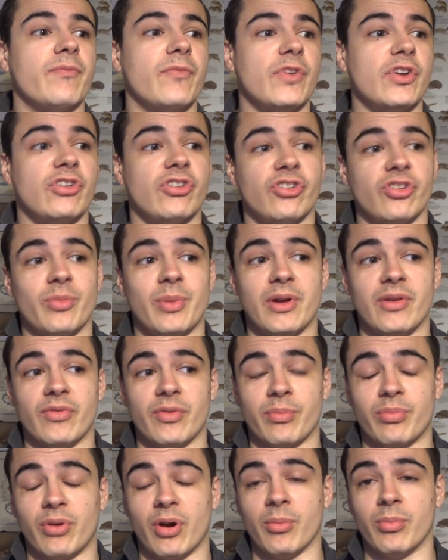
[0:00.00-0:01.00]
Which is a bit of
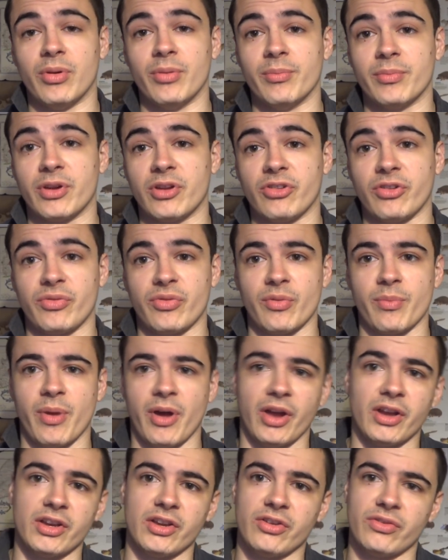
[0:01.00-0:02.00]
a problem, because if you're
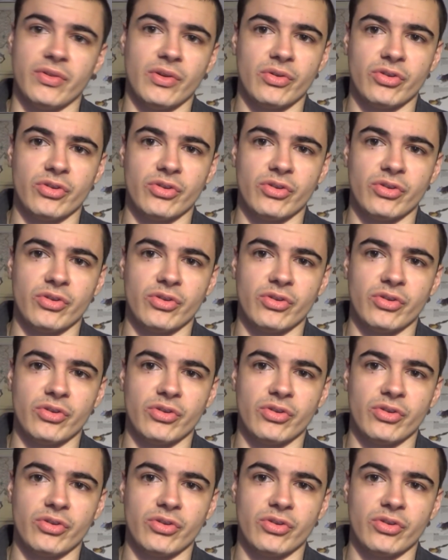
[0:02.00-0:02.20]
buying these